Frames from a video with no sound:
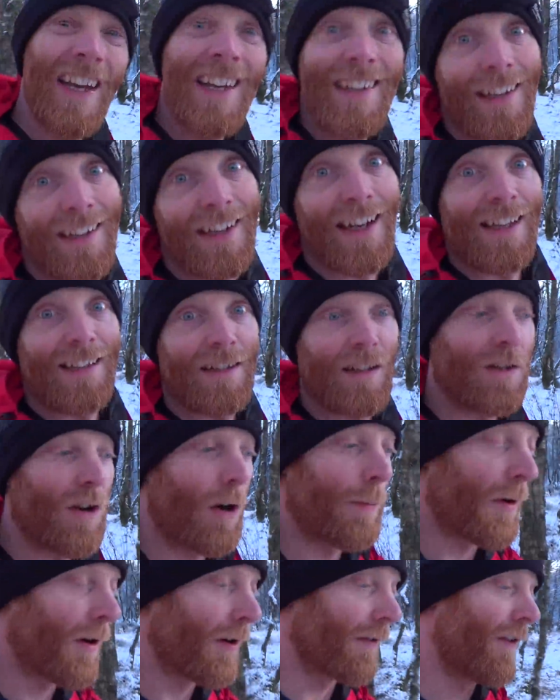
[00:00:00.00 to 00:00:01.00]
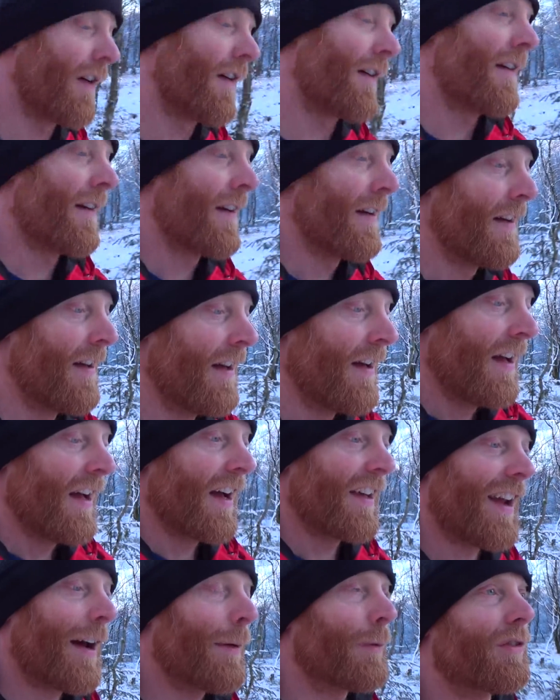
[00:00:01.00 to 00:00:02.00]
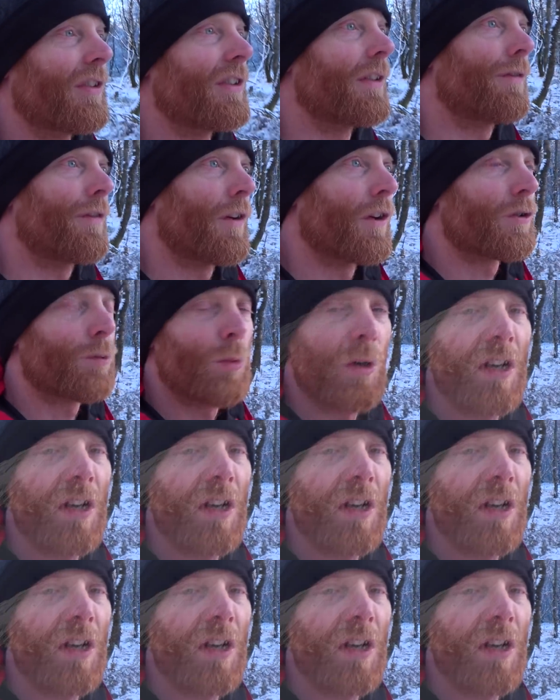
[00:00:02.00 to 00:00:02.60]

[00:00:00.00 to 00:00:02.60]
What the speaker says: easy to get to the top of. That was in the first